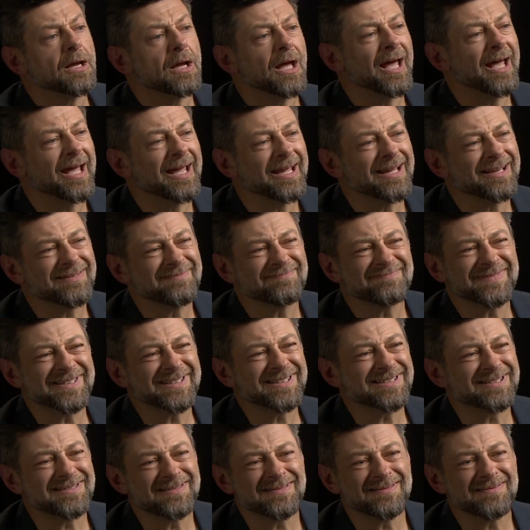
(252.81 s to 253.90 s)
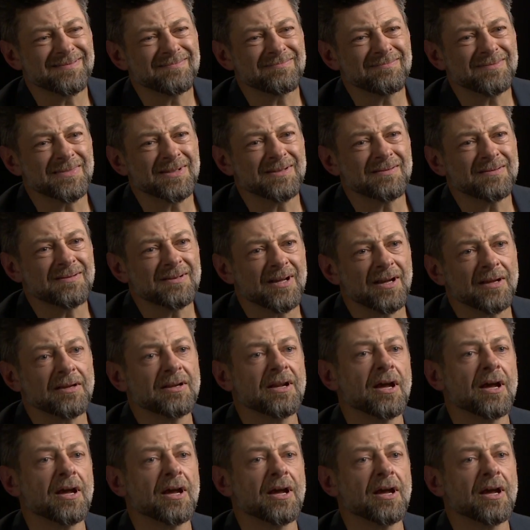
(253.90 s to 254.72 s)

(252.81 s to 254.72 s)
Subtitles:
Does it make you approach it differently, or...?